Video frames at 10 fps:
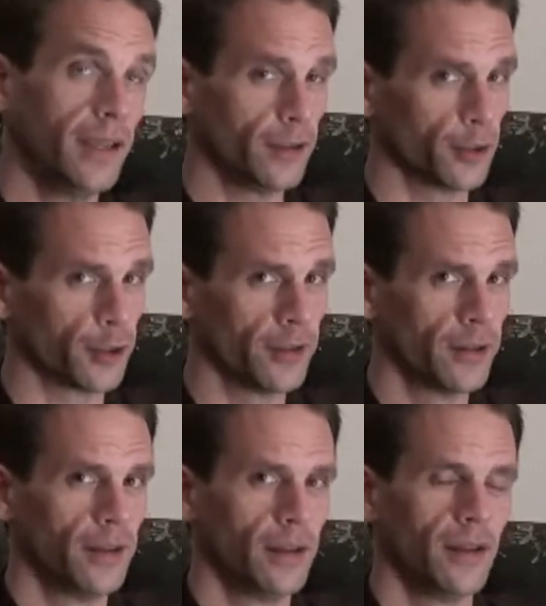
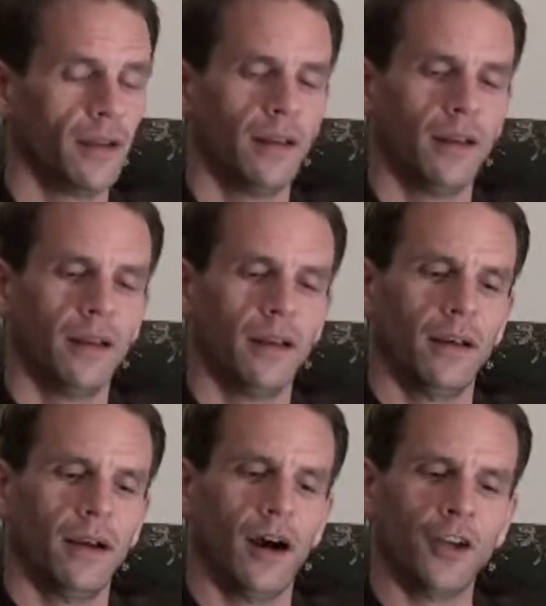Hitler
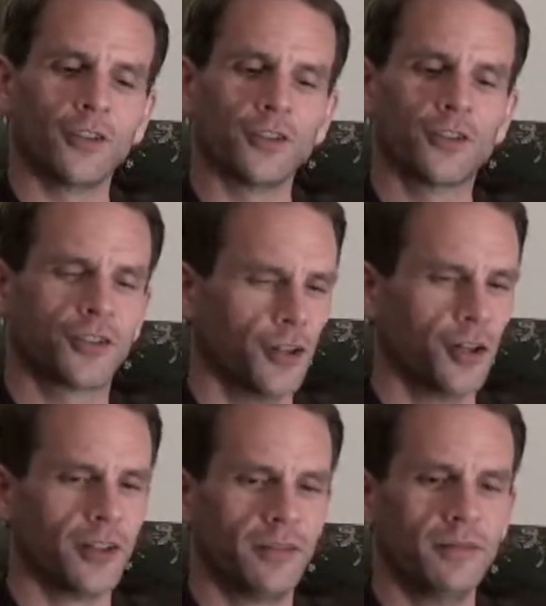
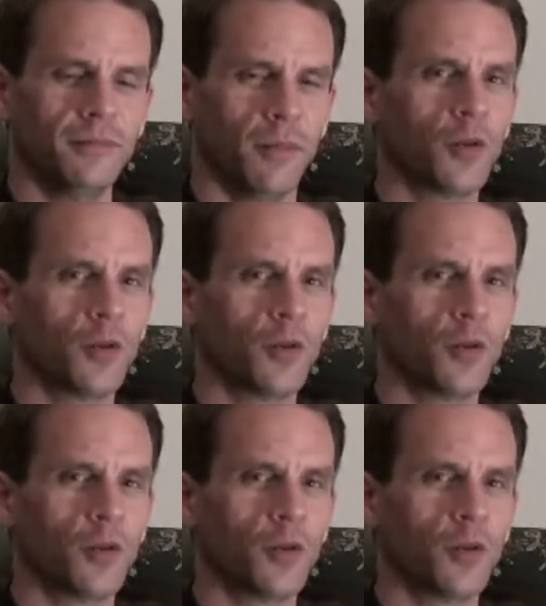understood